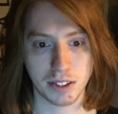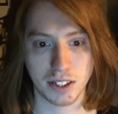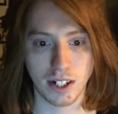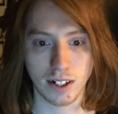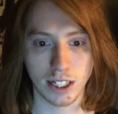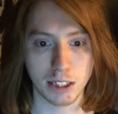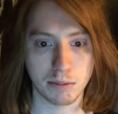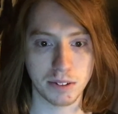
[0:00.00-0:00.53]

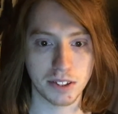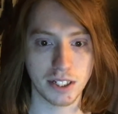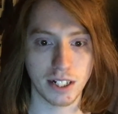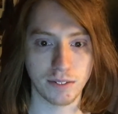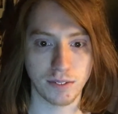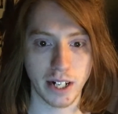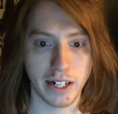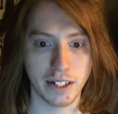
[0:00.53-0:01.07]
car has been
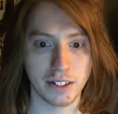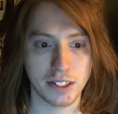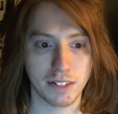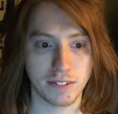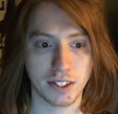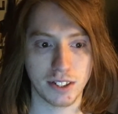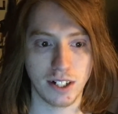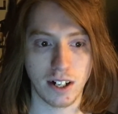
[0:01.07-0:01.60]
done right is if
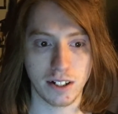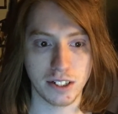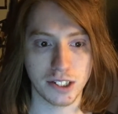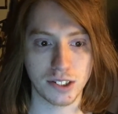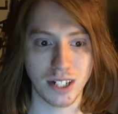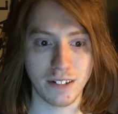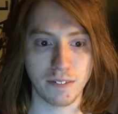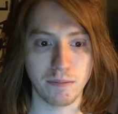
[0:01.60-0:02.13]
the car is
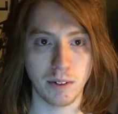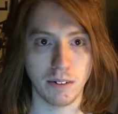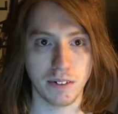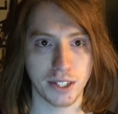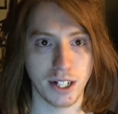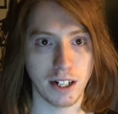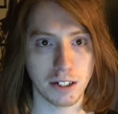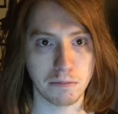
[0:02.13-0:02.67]
drivable with
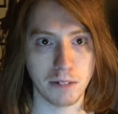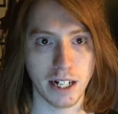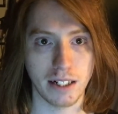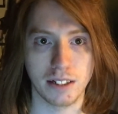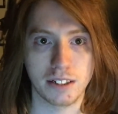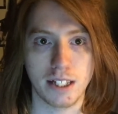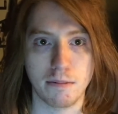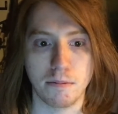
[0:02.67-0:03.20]

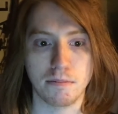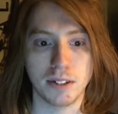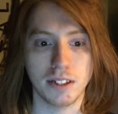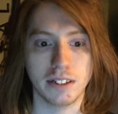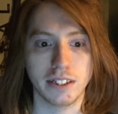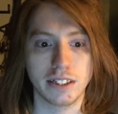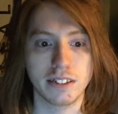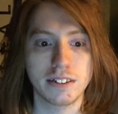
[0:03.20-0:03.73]
autopilot
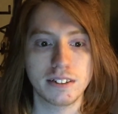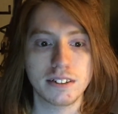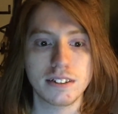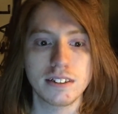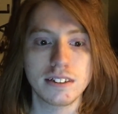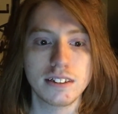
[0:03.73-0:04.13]
capabilities.